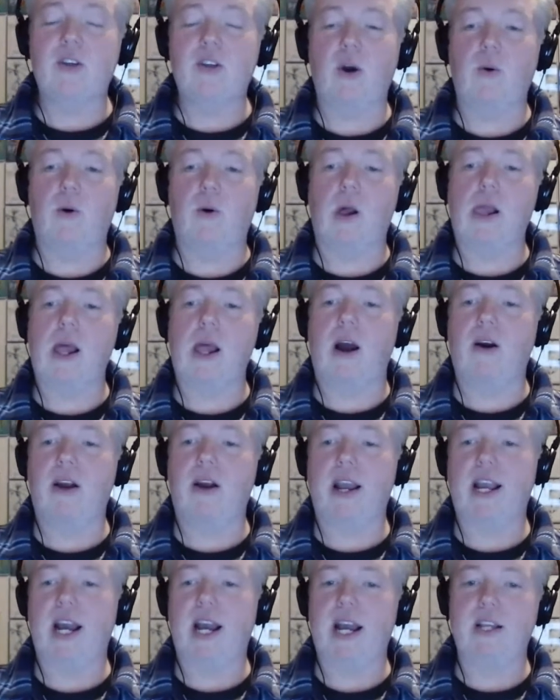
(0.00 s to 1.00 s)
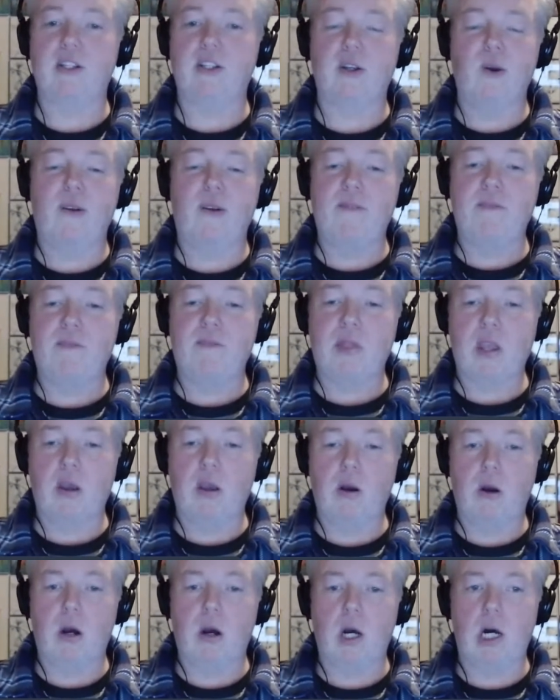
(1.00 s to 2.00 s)
So, all right, guys.
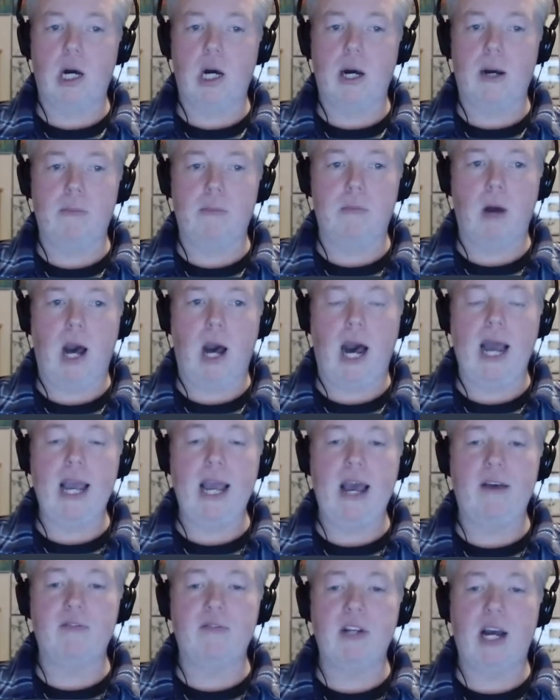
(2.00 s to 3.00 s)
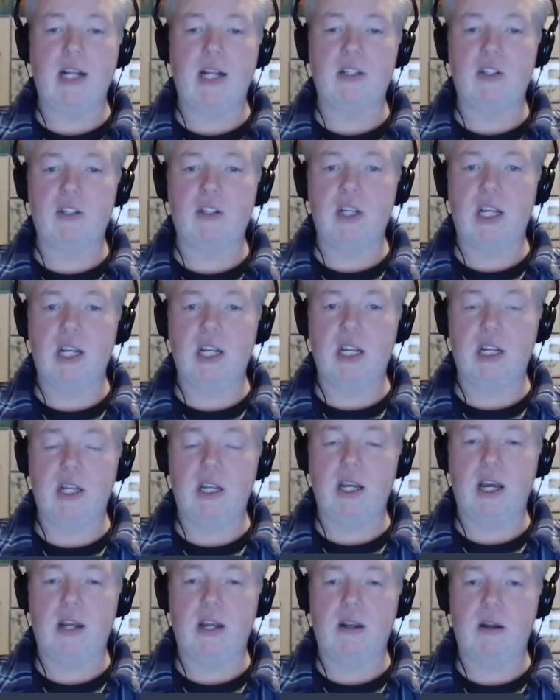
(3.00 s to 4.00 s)
I have not seen
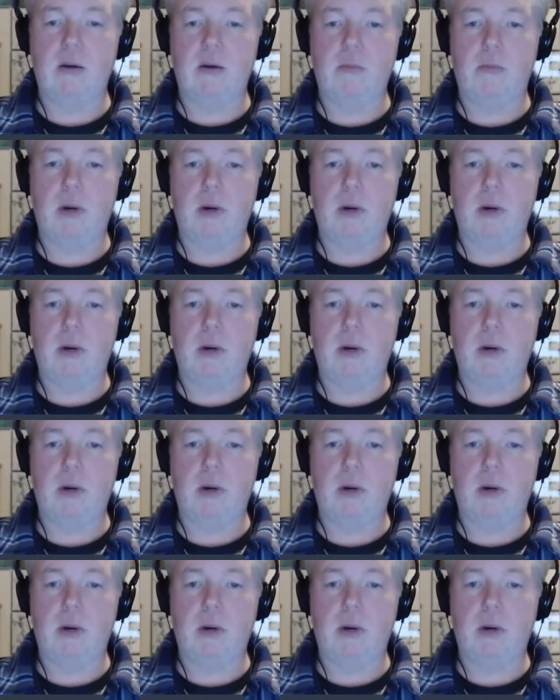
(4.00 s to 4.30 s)
it yet,